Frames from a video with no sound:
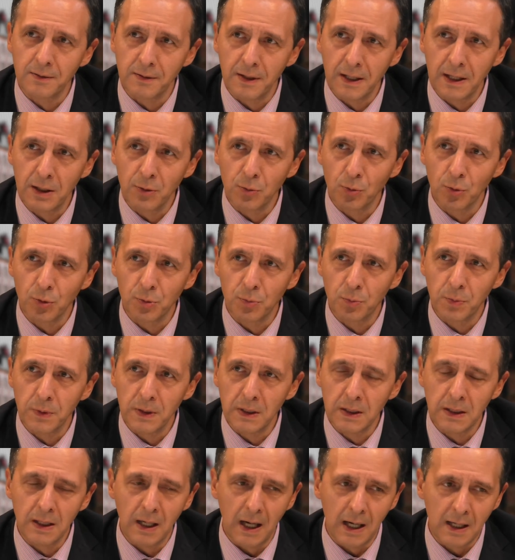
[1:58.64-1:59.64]
they would
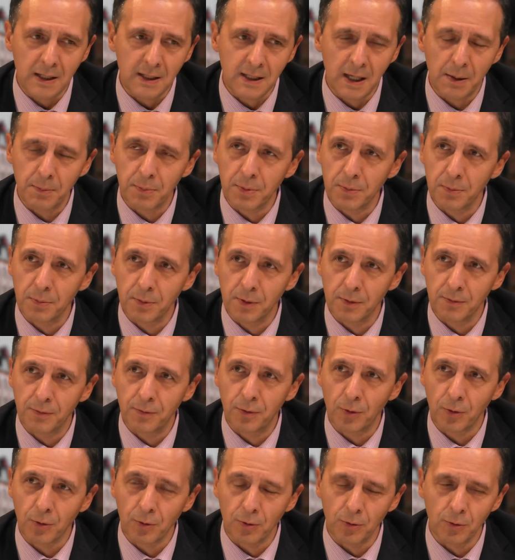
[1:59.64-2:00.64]
be acceptable
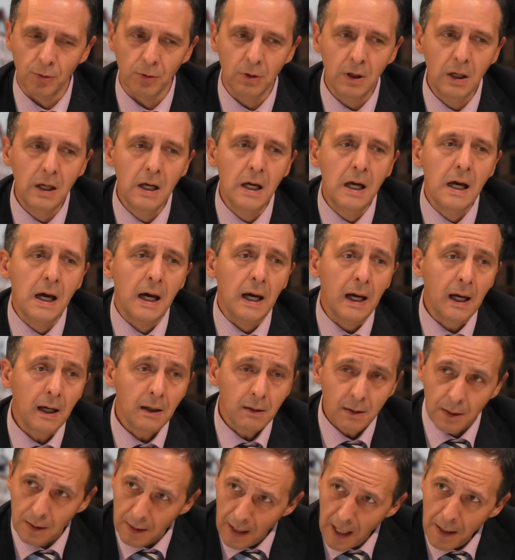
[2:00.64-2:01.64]
for all.
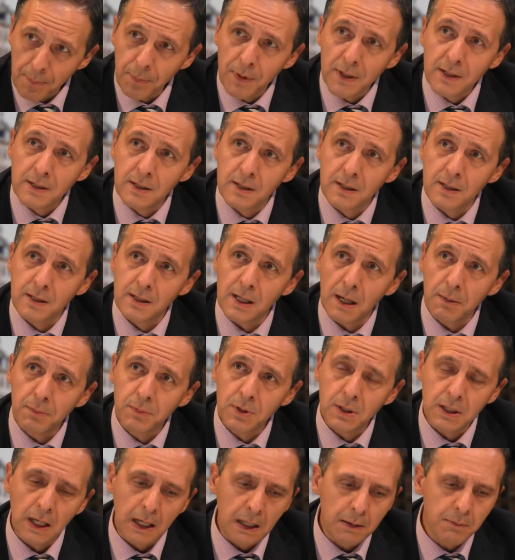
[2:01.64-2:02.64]
And it happens.
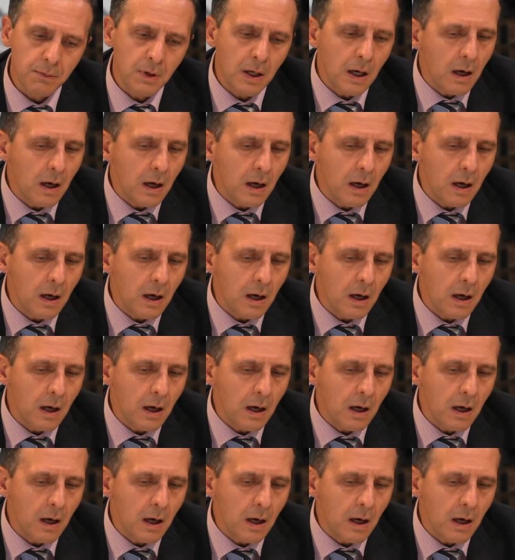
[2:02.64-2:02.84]
Sometimes